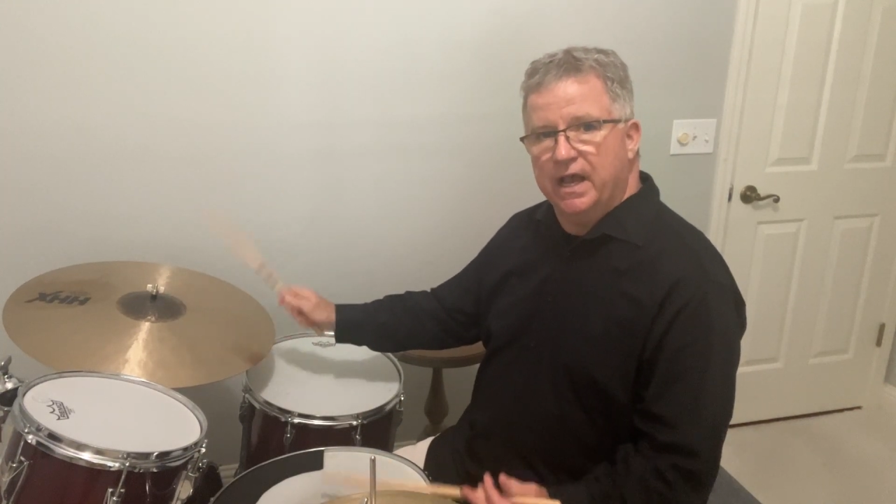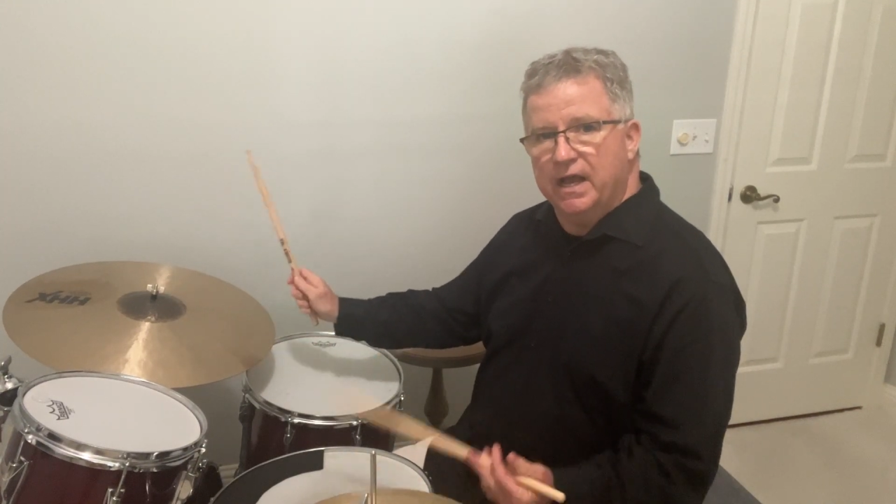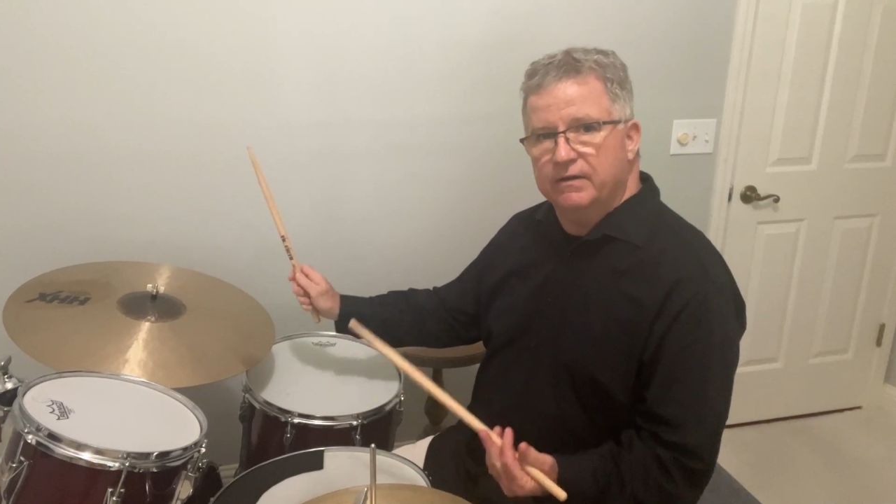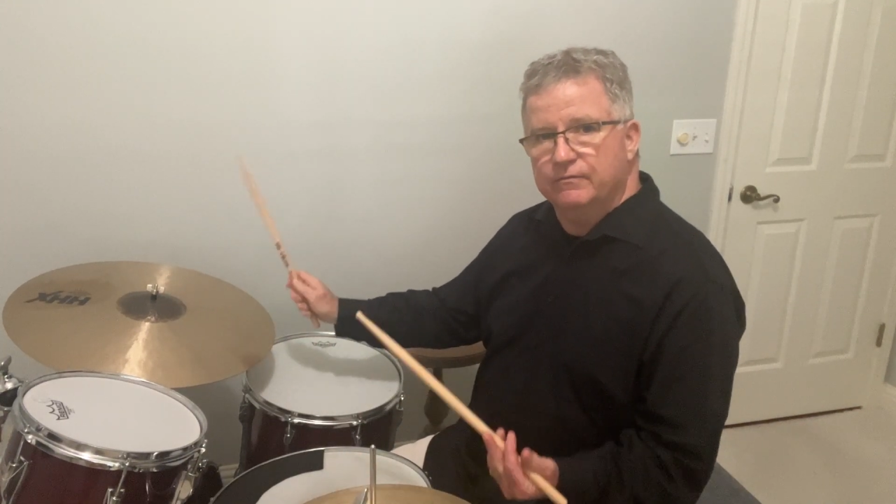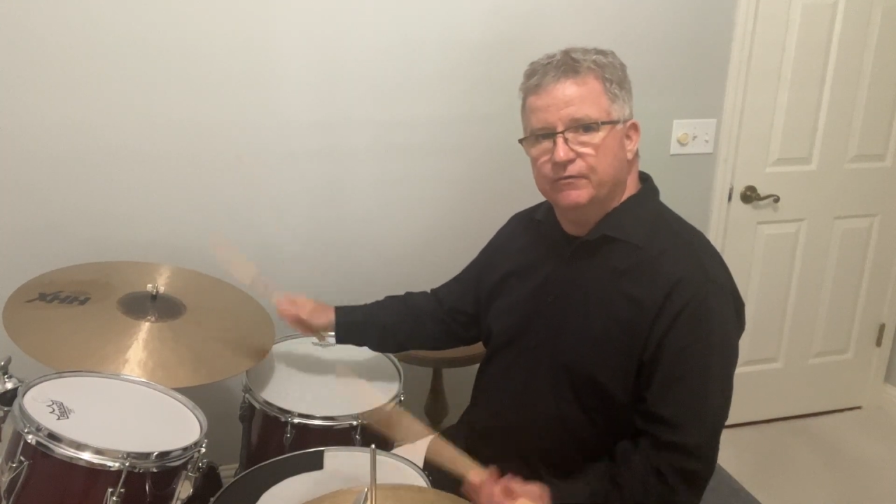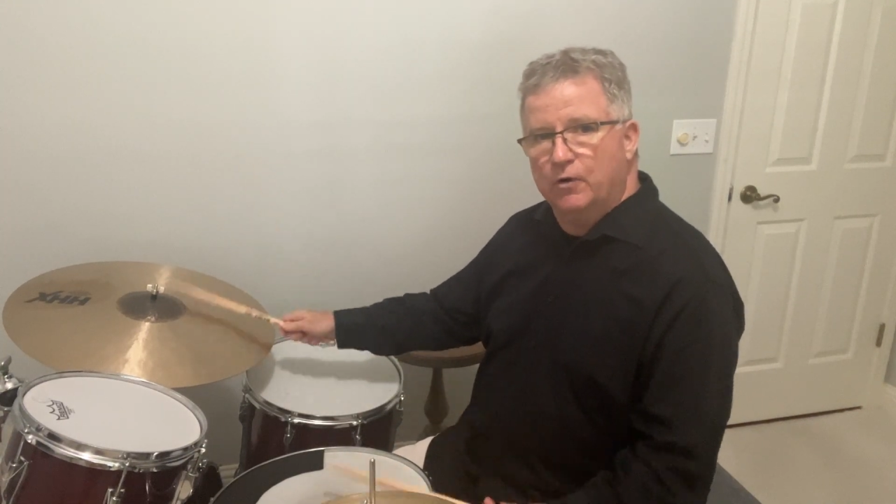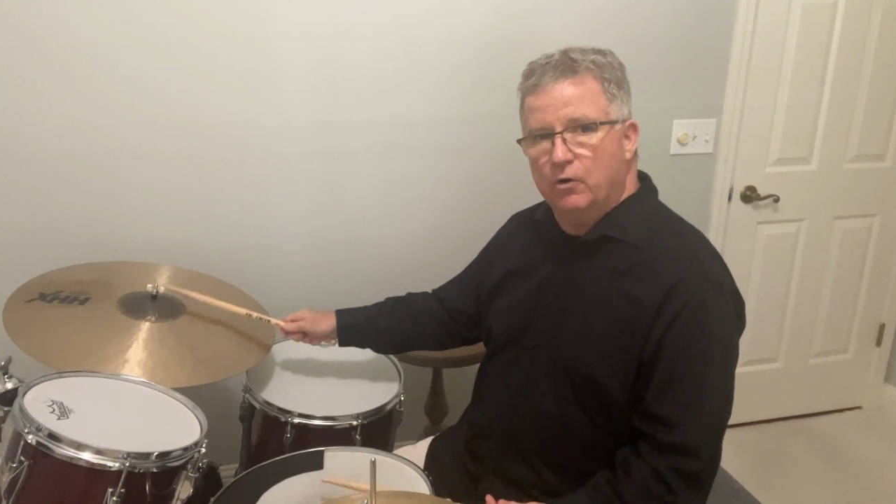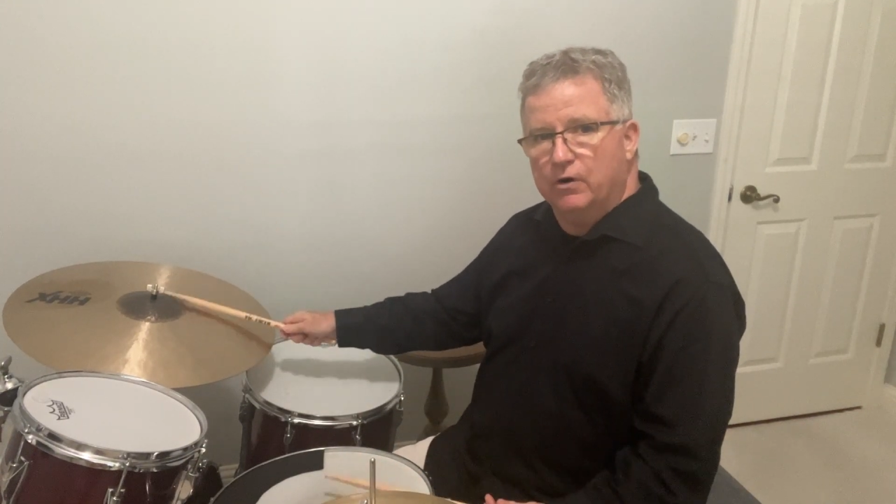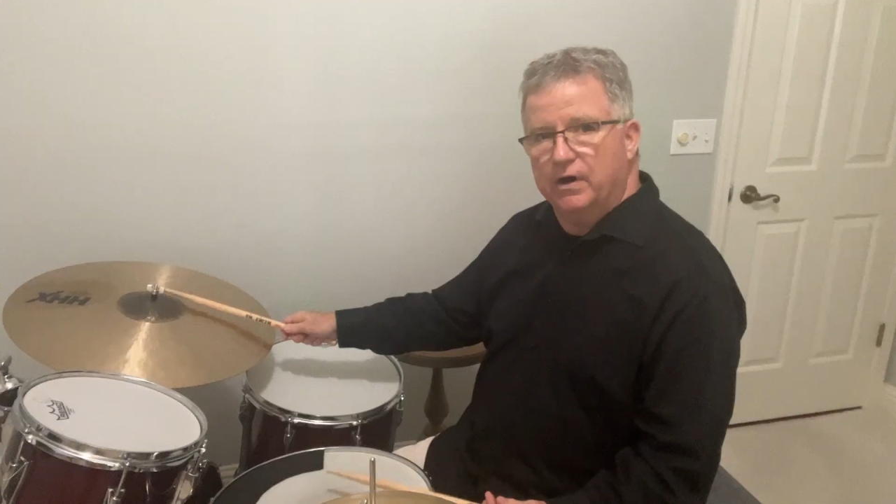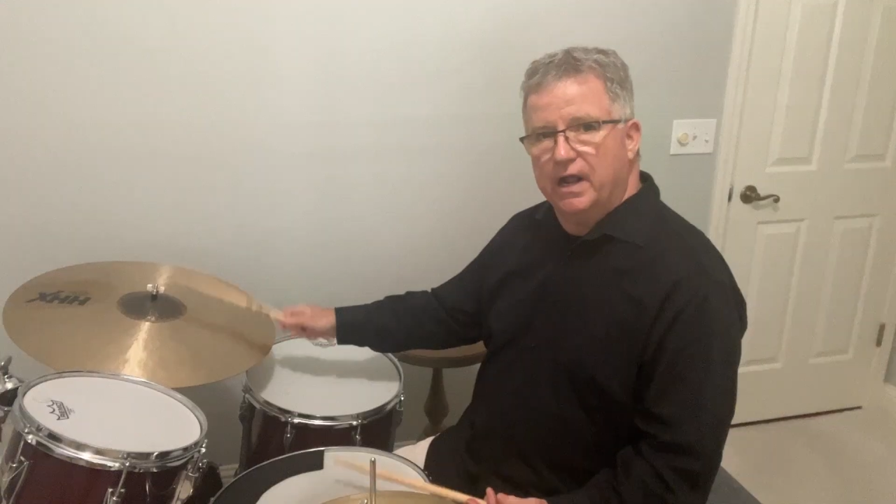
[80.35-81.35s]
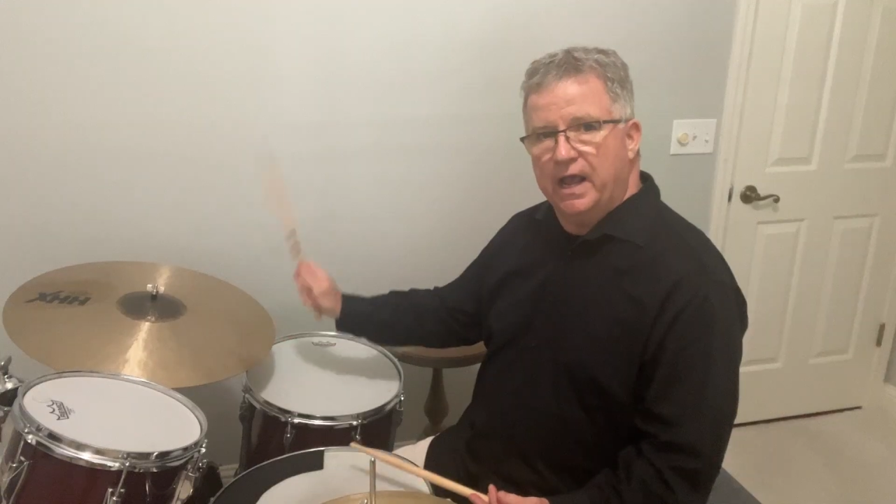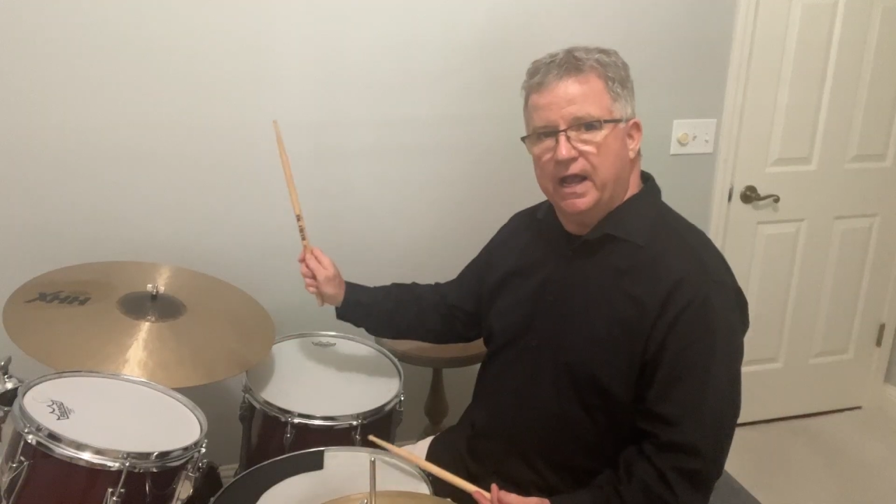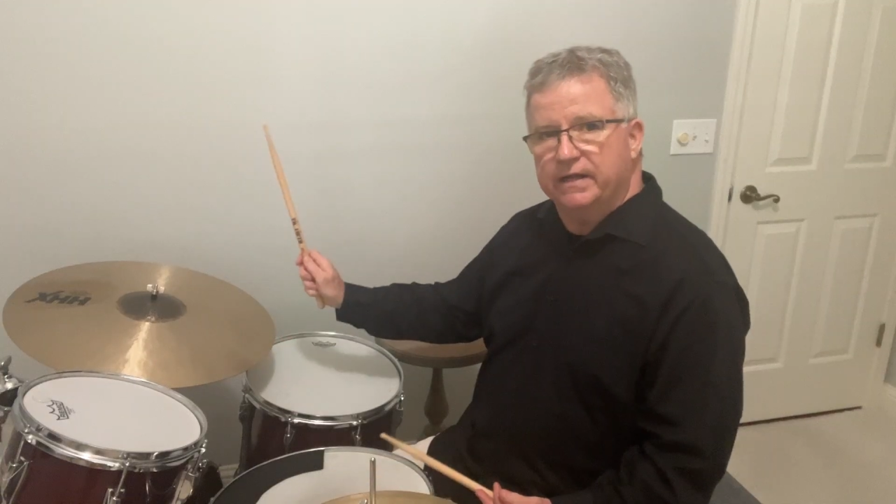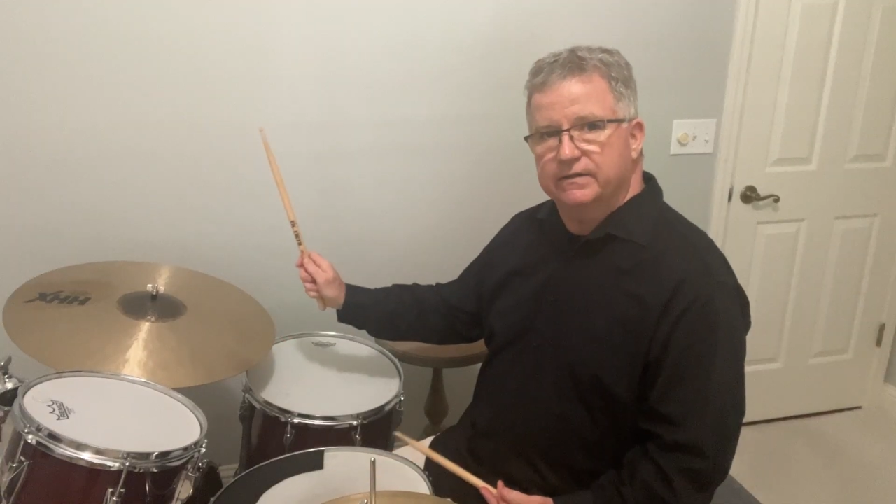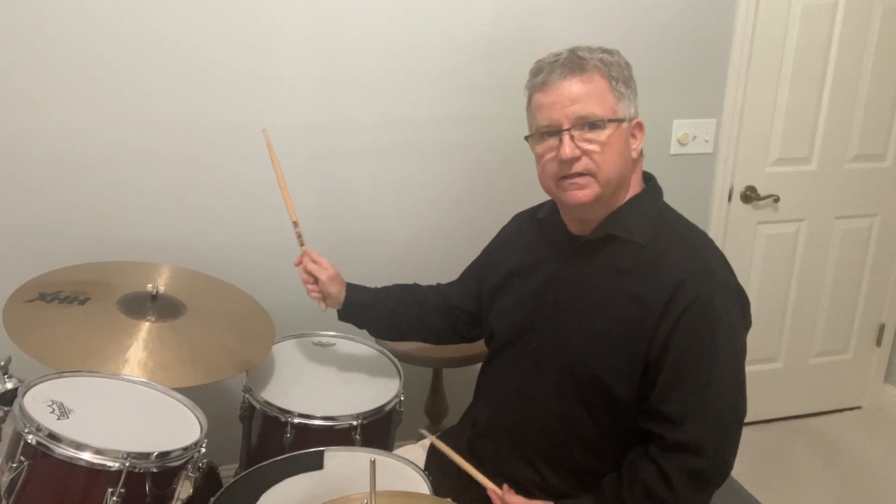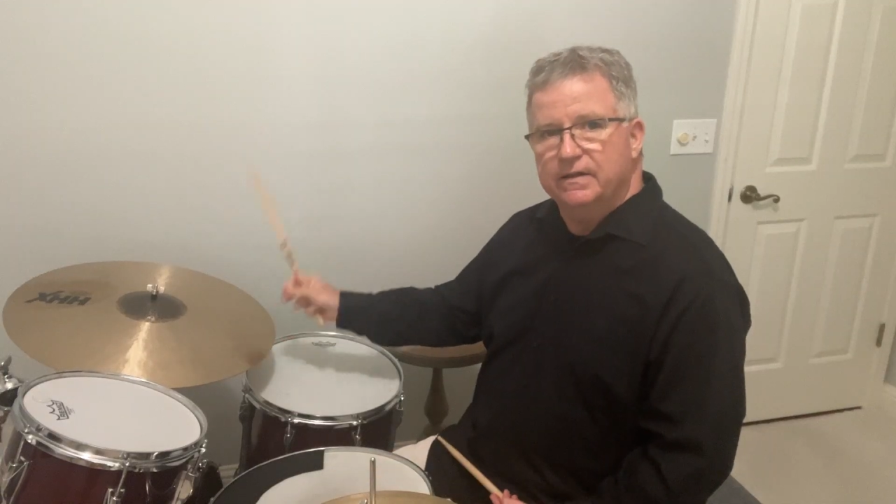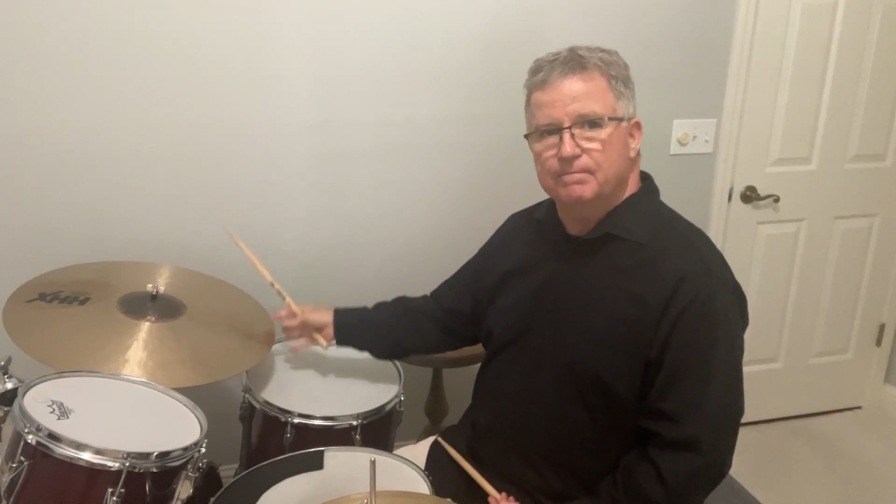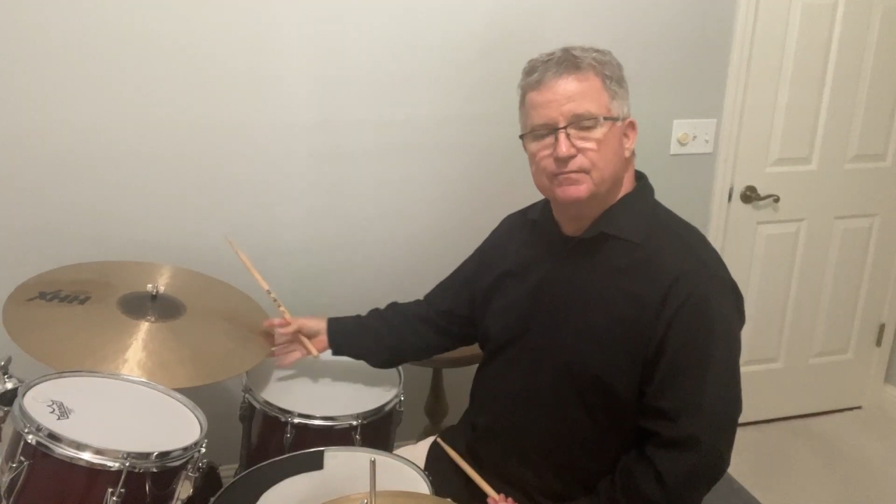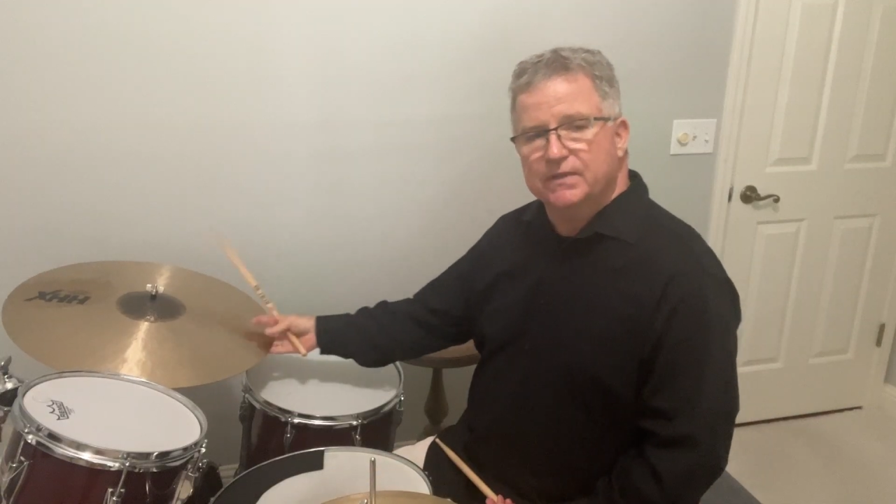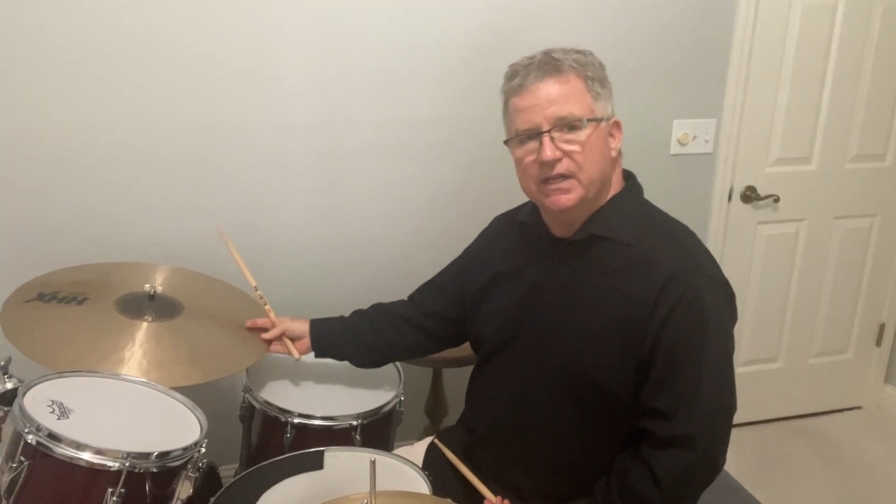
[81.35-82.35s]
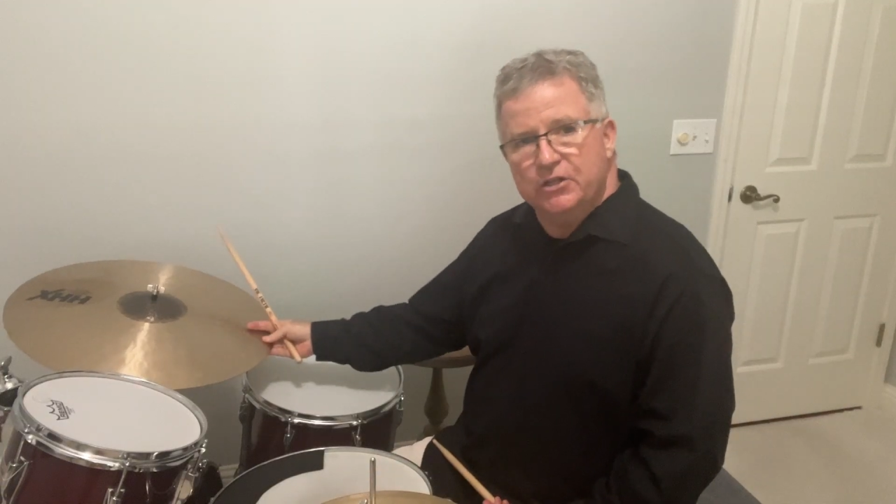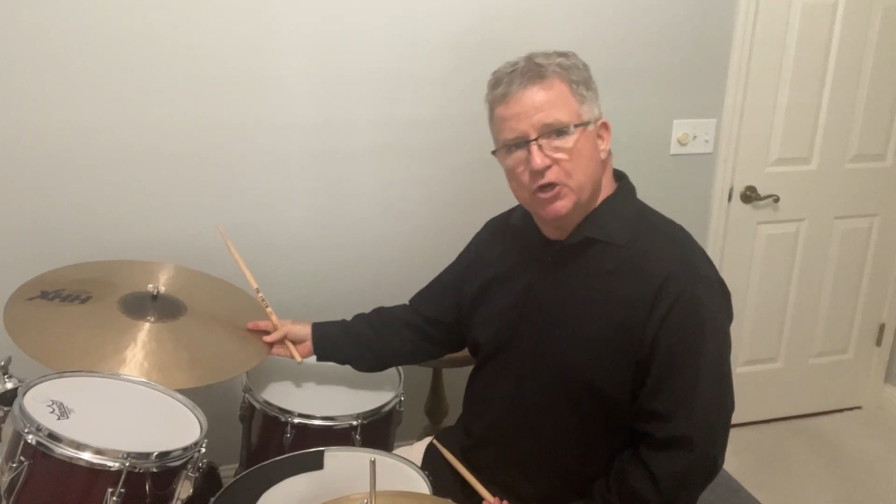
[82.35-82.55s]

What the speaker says: and 4 and.